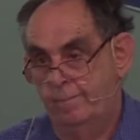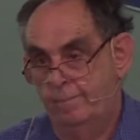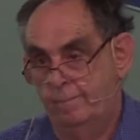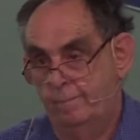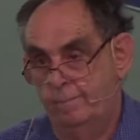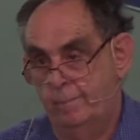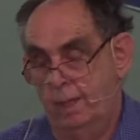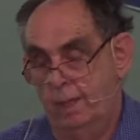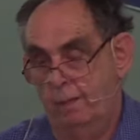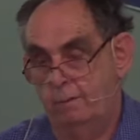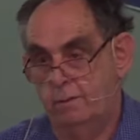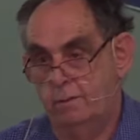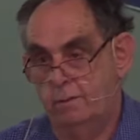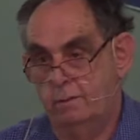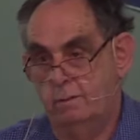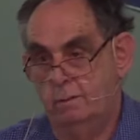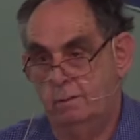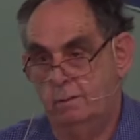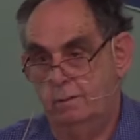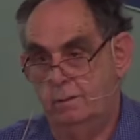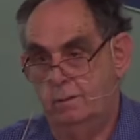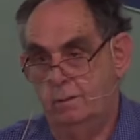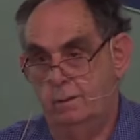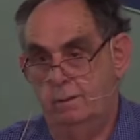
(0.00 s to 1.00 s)
Now, it's
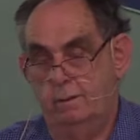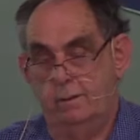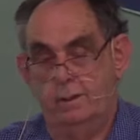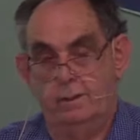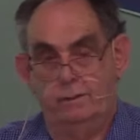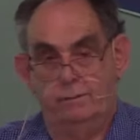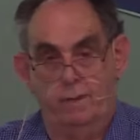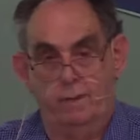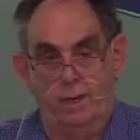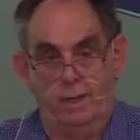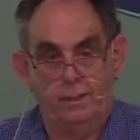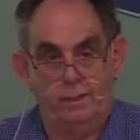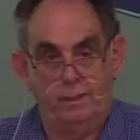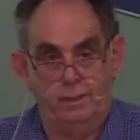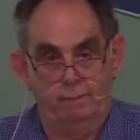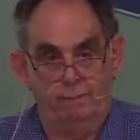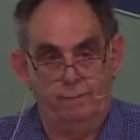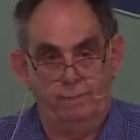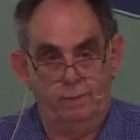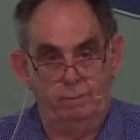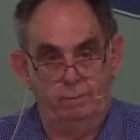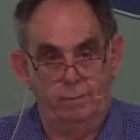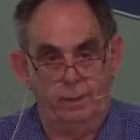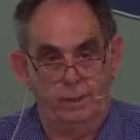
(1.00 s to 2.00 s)
good to look attractive
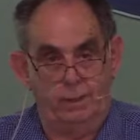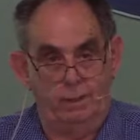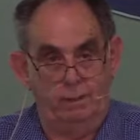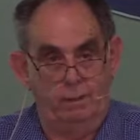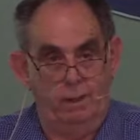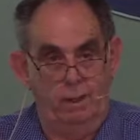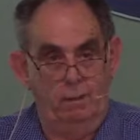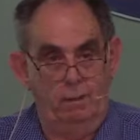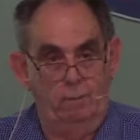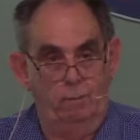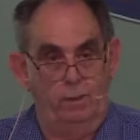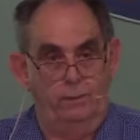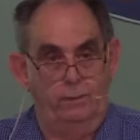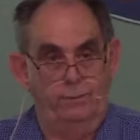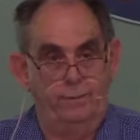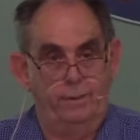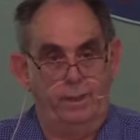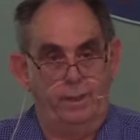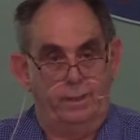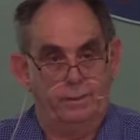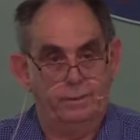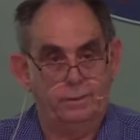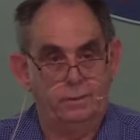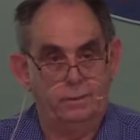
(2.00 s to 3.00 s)
and be well
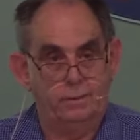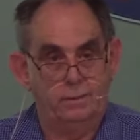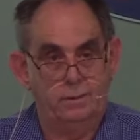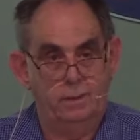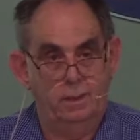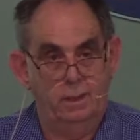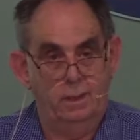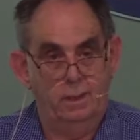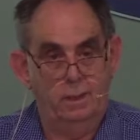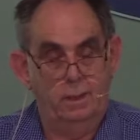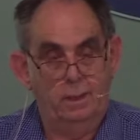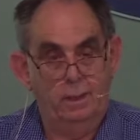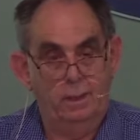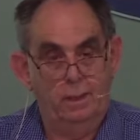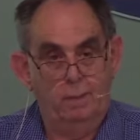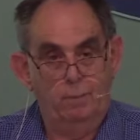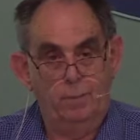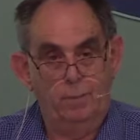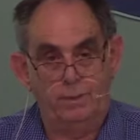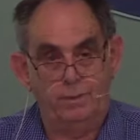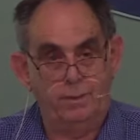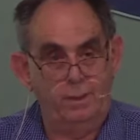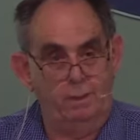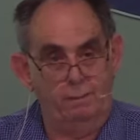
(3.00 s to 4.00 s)
dressed.
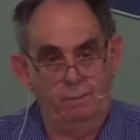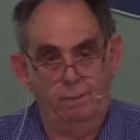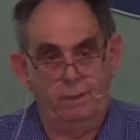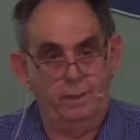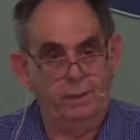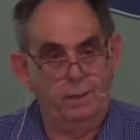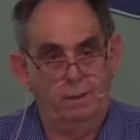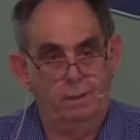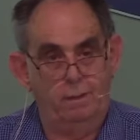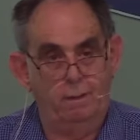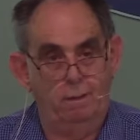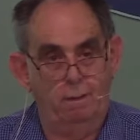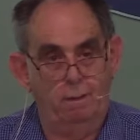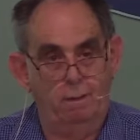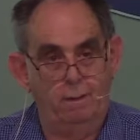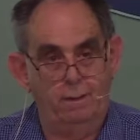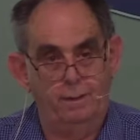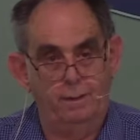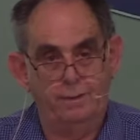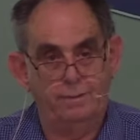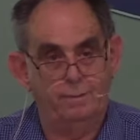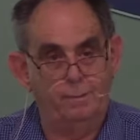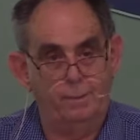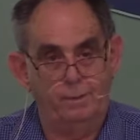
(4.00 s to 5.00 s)
But you know what? God
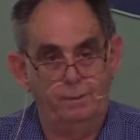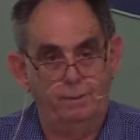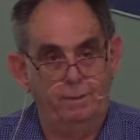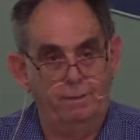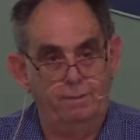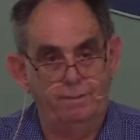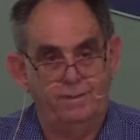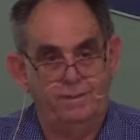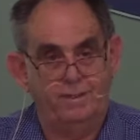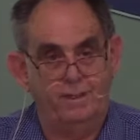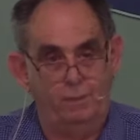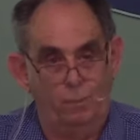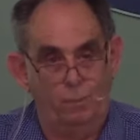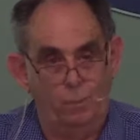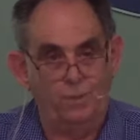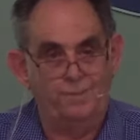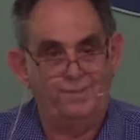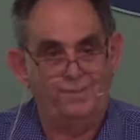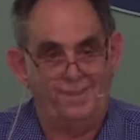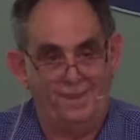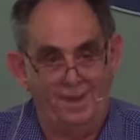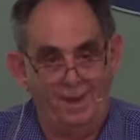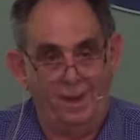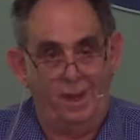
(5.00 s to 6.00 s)
is more interested in
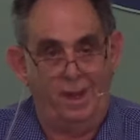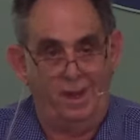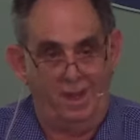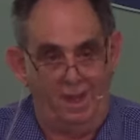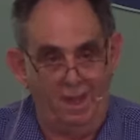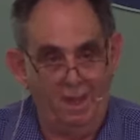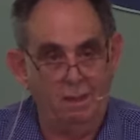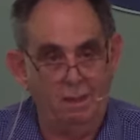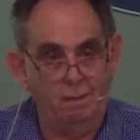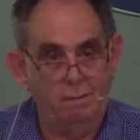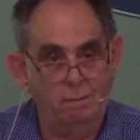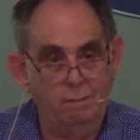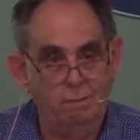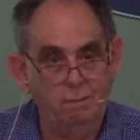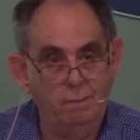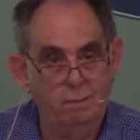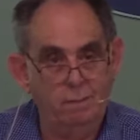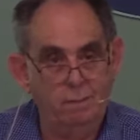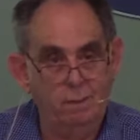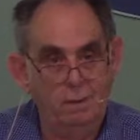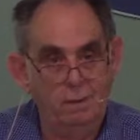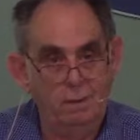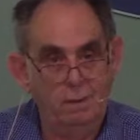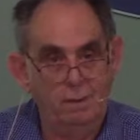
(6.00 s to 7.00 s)
what's in here
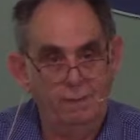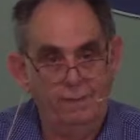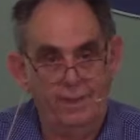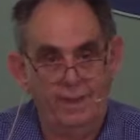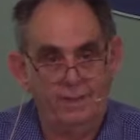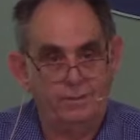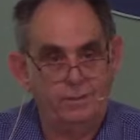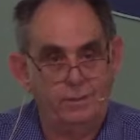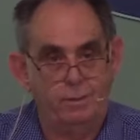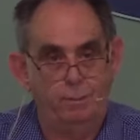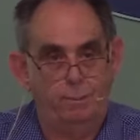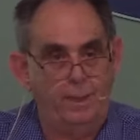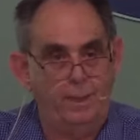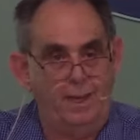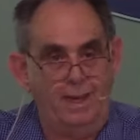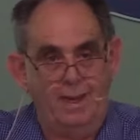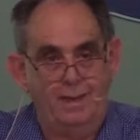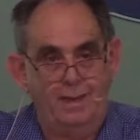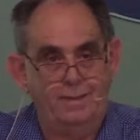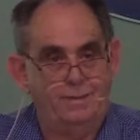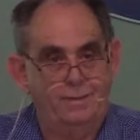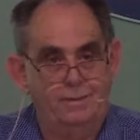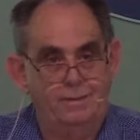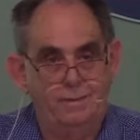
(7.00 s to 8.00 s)
that
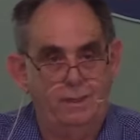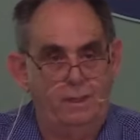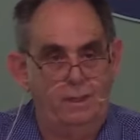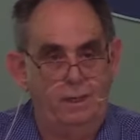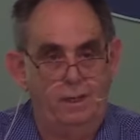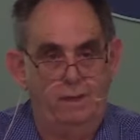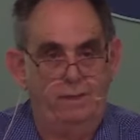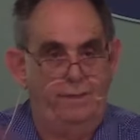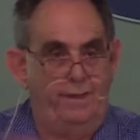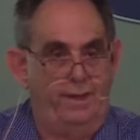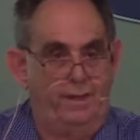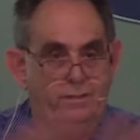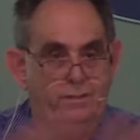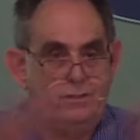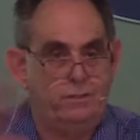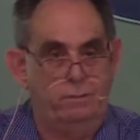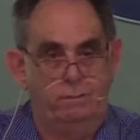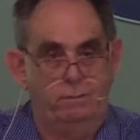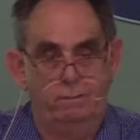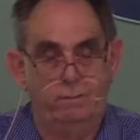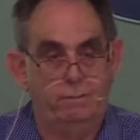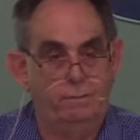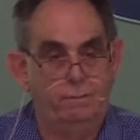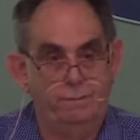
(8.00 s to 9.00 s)
surpasses any of the
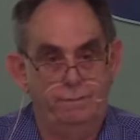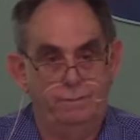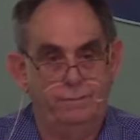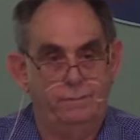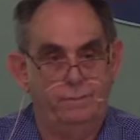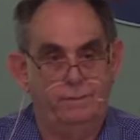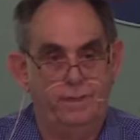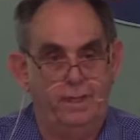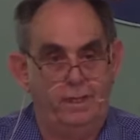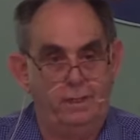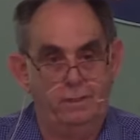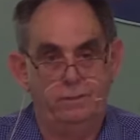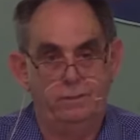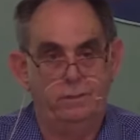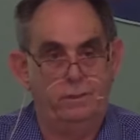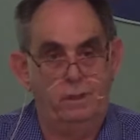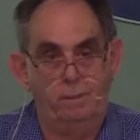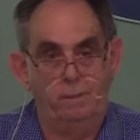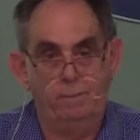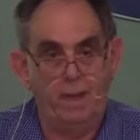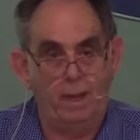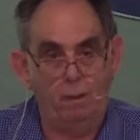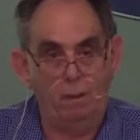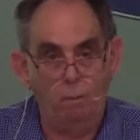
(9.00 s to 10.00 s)
external things that you
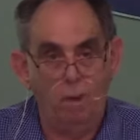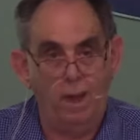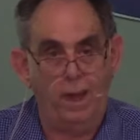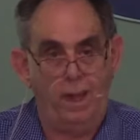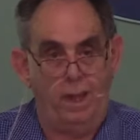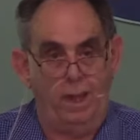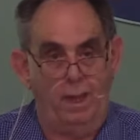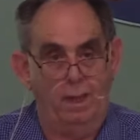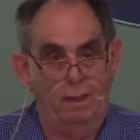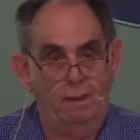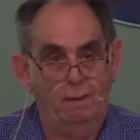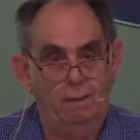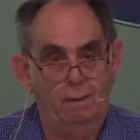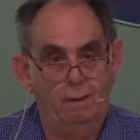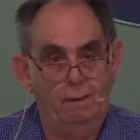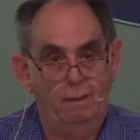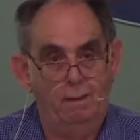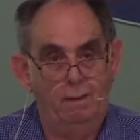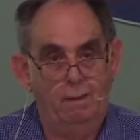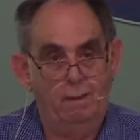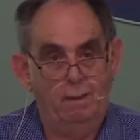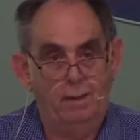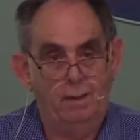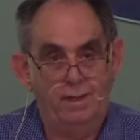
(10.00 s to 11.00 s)
may wear.
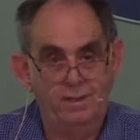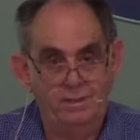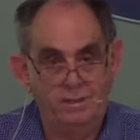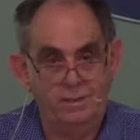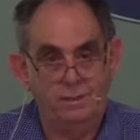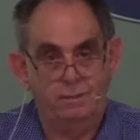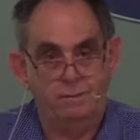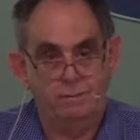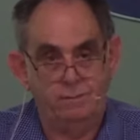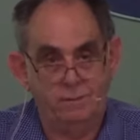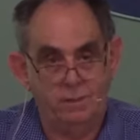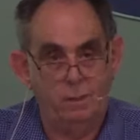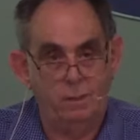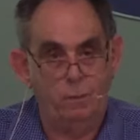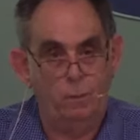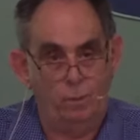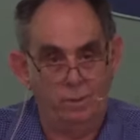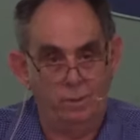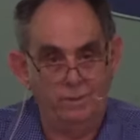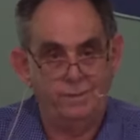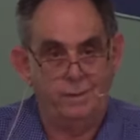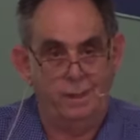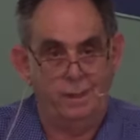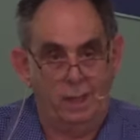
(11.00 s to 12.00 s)
He's interested in
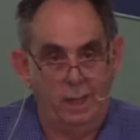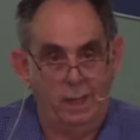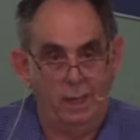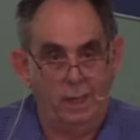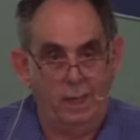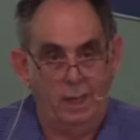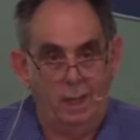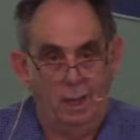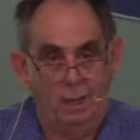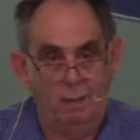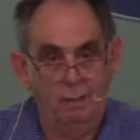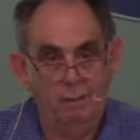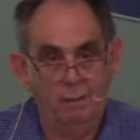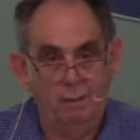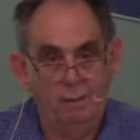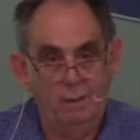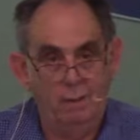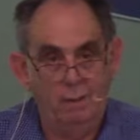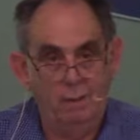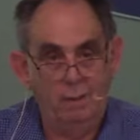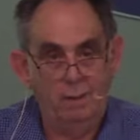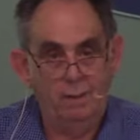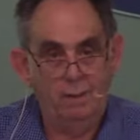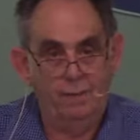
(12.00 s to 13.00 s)
what's in here.
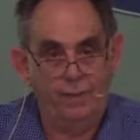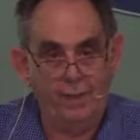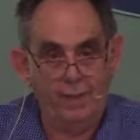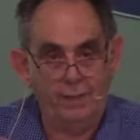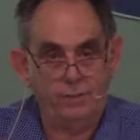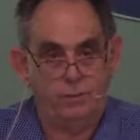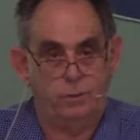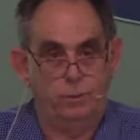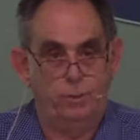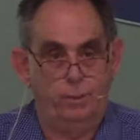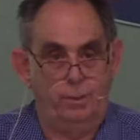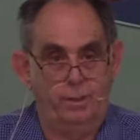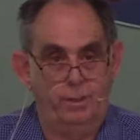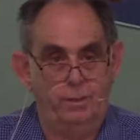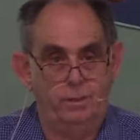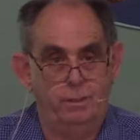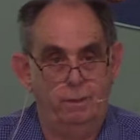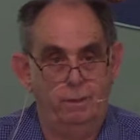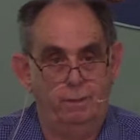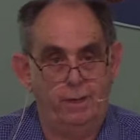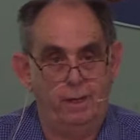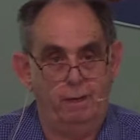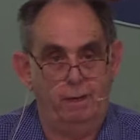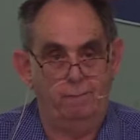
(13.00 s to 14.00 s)
That's what he's
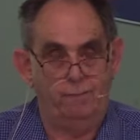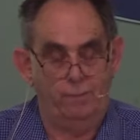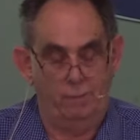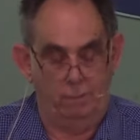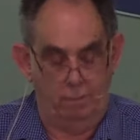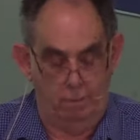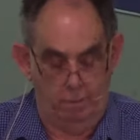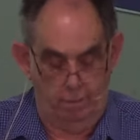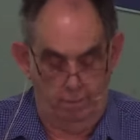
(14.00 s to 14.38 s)
looking for.